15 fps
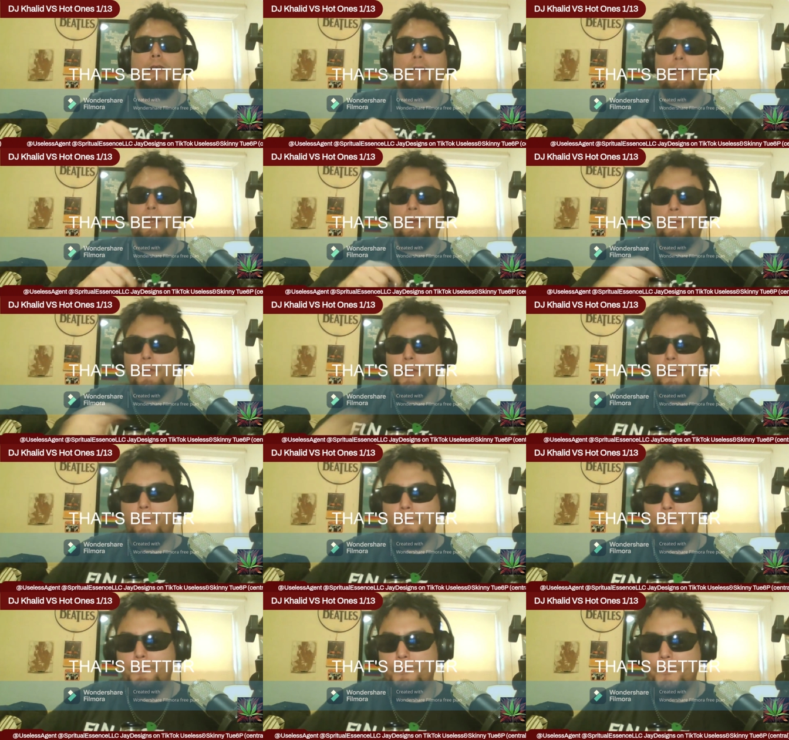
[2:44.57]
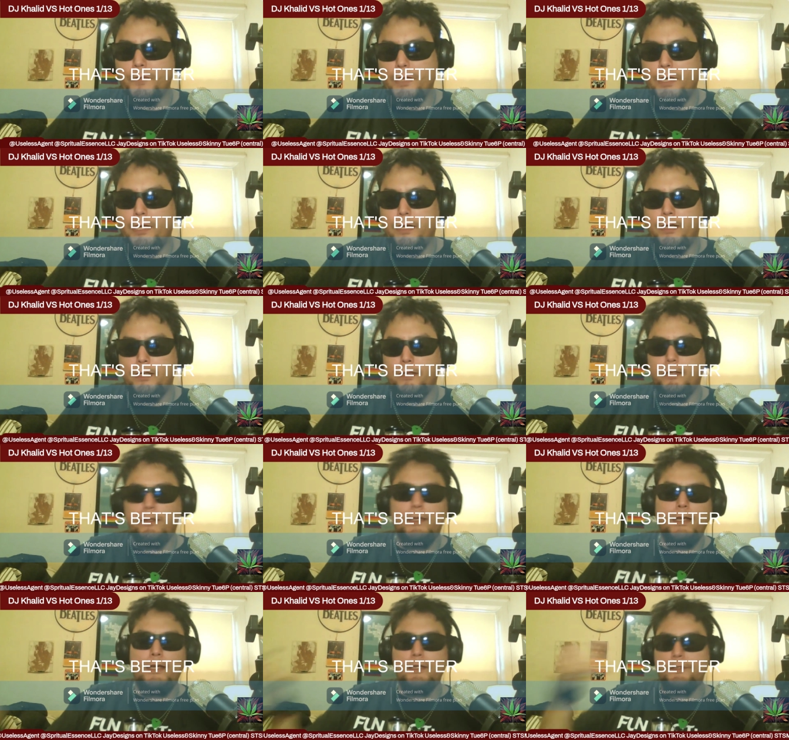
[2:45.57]
anyway uh, the
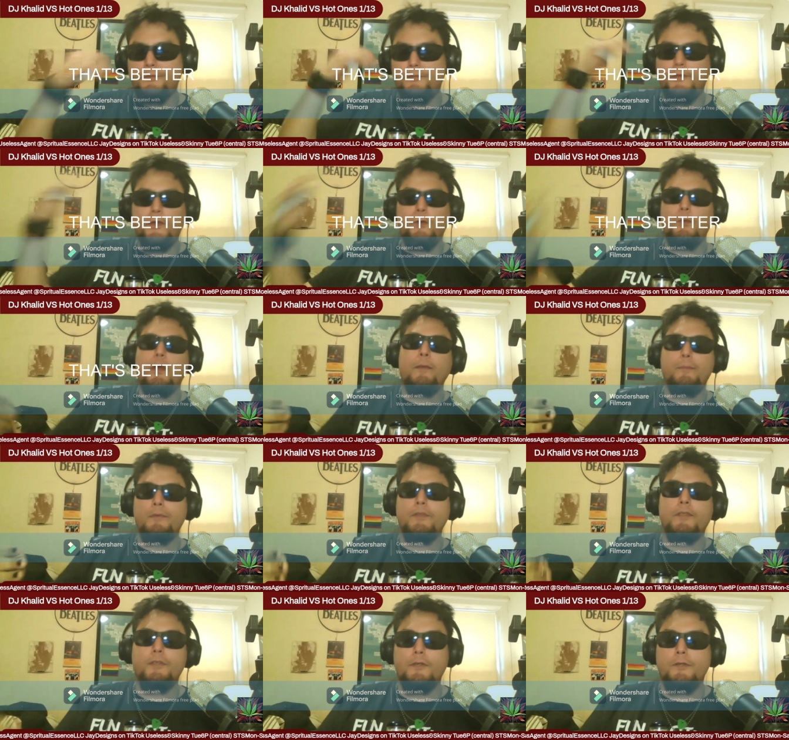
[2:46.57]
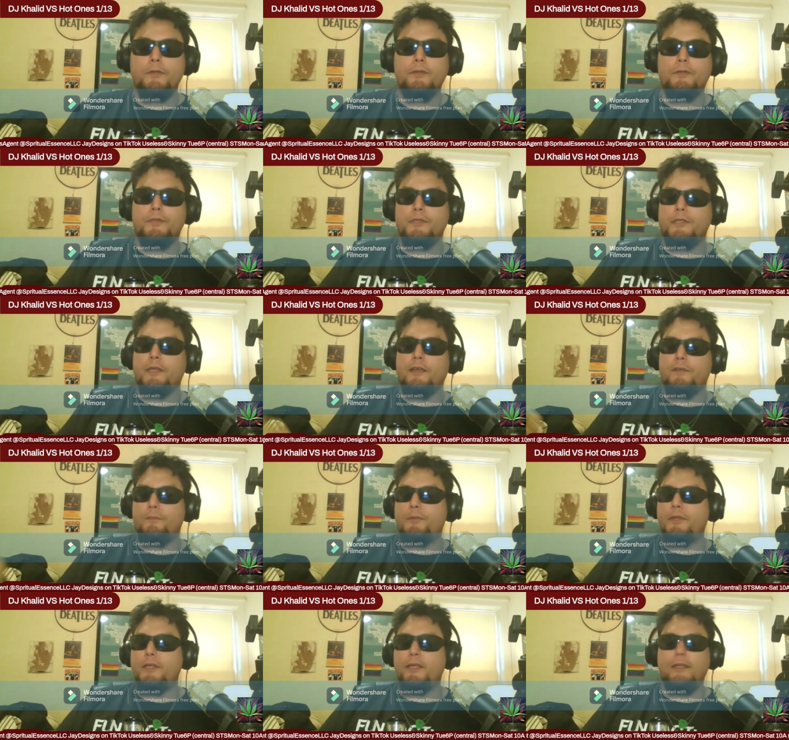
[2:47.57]
last few episodes have
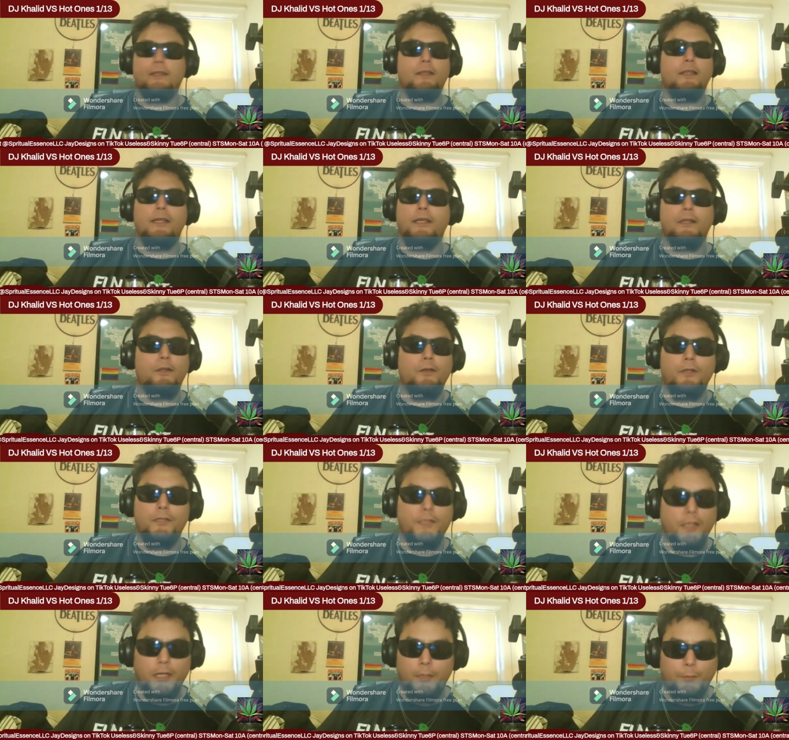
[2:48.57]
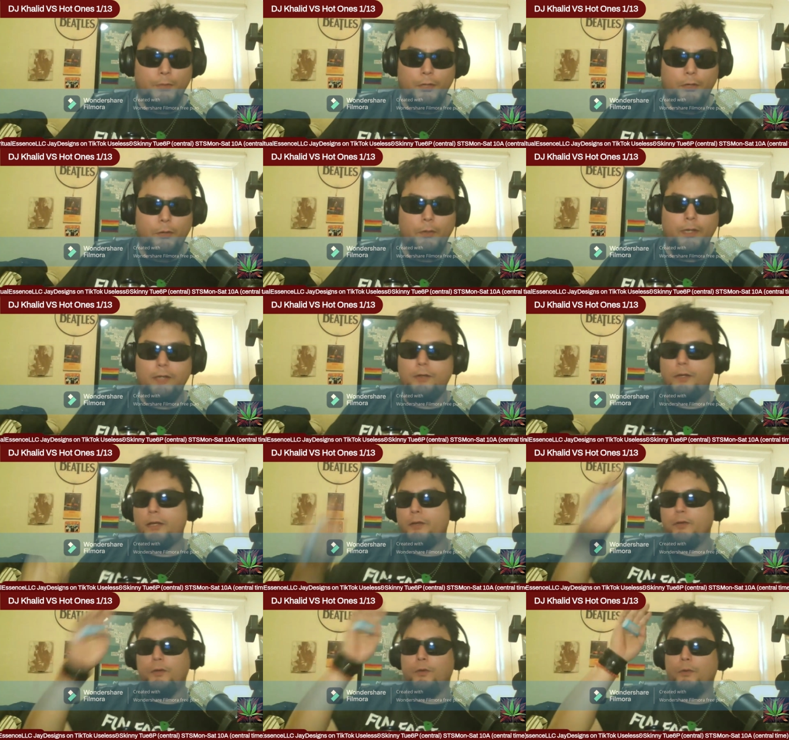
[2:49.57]
been hitting like an all-time low. I don't I
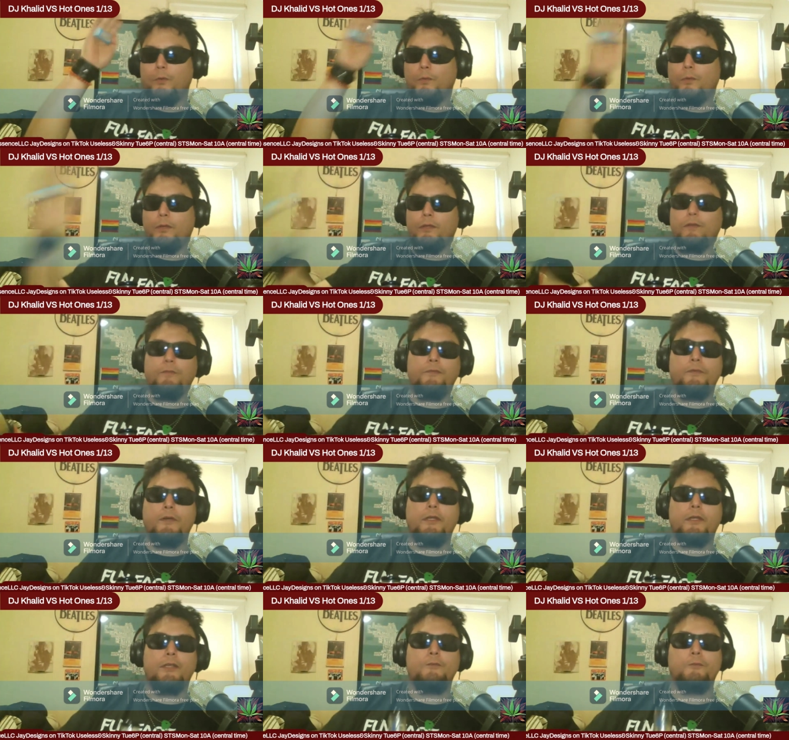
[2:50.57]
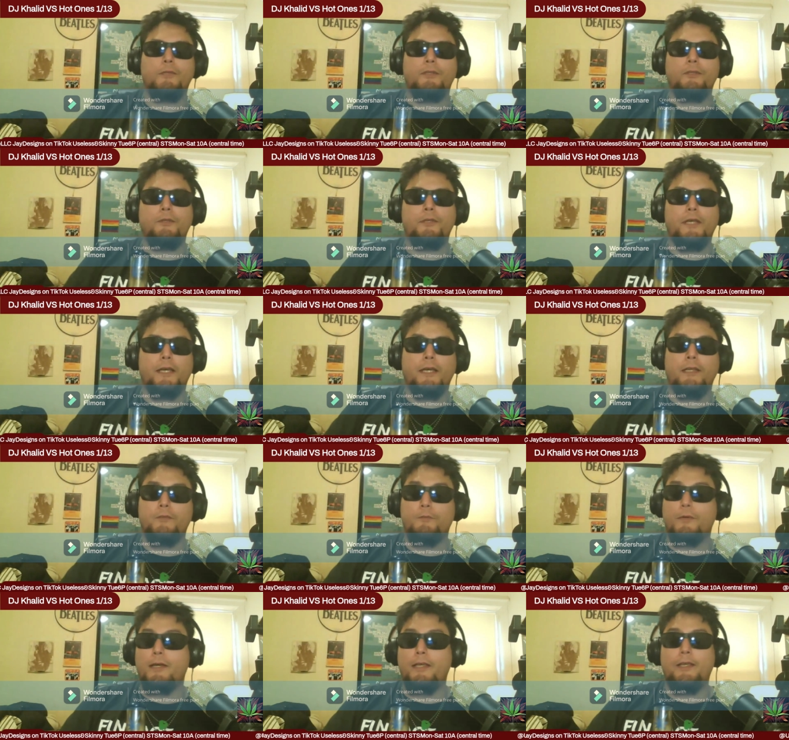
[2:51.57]
don't know what the fuck is with you guys,
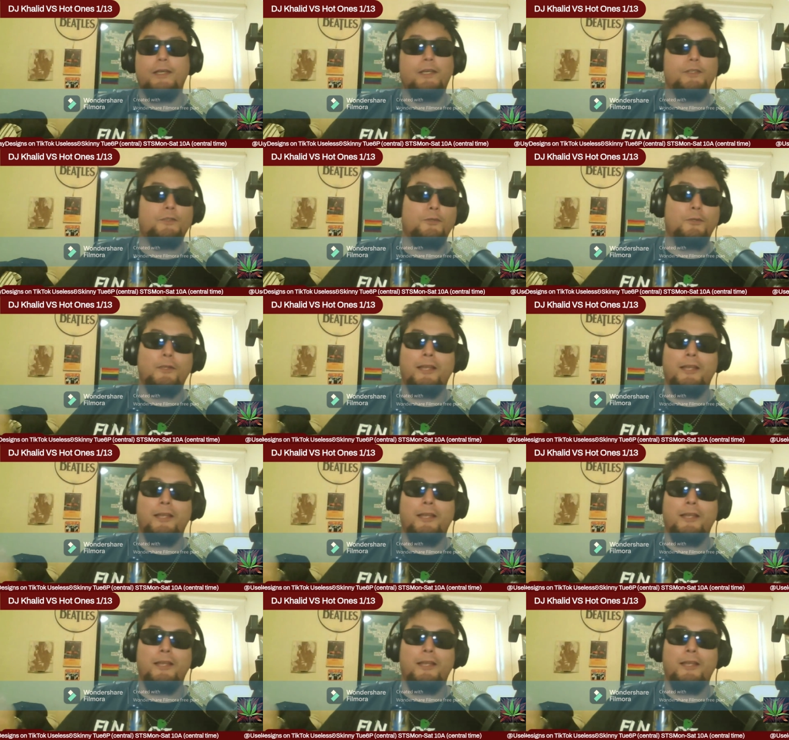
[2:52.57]
why you guys don't